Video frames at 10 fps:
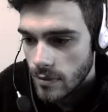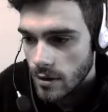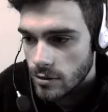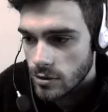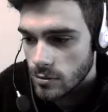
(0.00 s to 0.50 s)

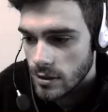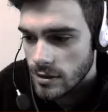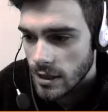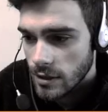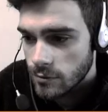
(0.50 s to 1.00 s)
So let's
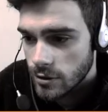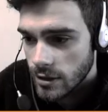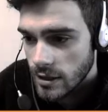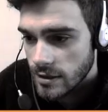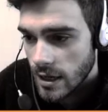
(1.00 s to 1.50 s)
head for the
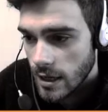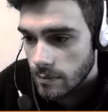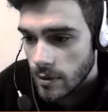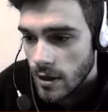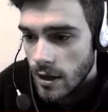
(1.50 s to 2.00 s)
next camp,
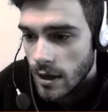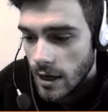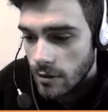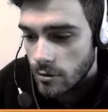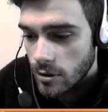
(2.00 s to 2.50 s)

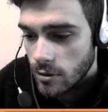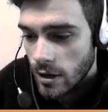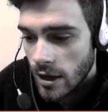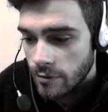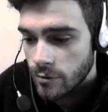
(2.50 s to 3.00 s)
and we're gonna
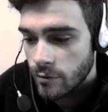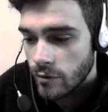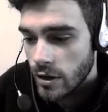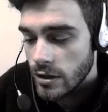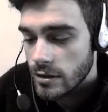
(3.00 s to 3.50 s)
have to
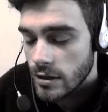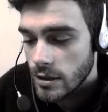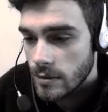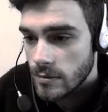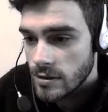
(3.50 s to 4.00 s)
find
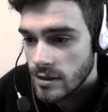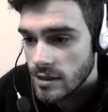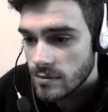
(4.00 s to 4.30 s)
6